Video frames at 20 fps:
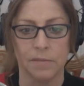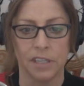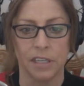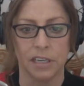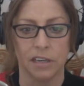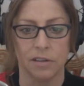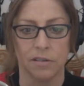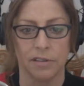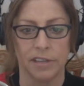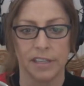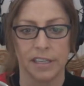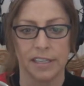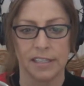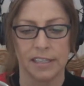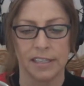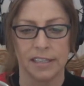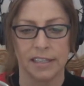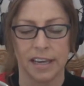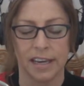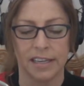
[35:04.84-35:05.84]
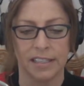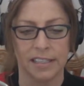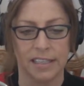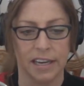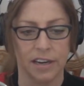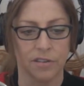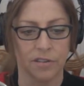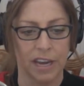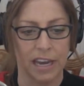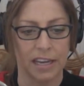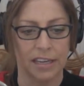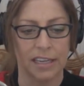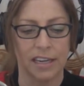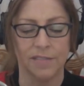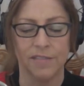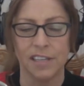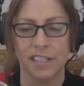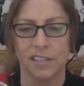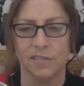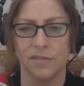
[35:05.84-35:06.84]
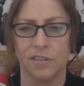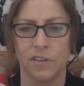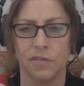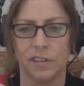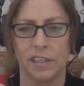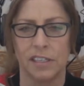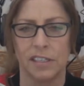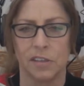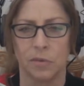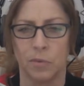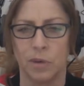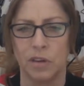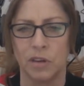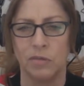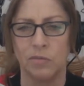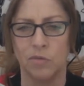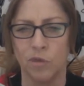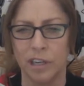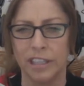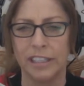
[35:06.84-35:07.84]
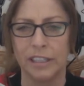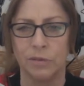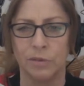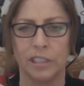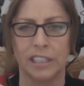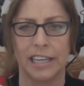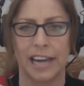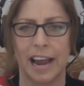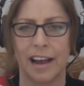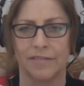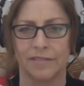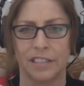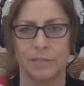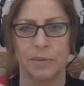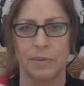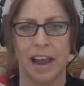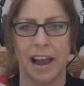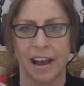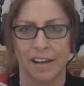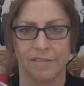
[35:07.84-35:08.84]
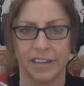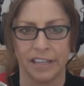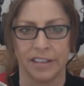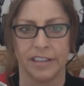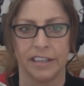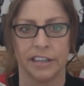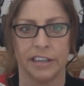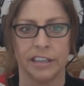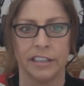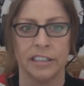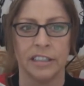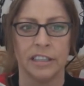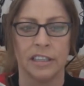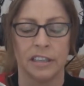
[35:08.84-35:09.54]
to you and they say, okay, give us a few things that we really, really have to have in there.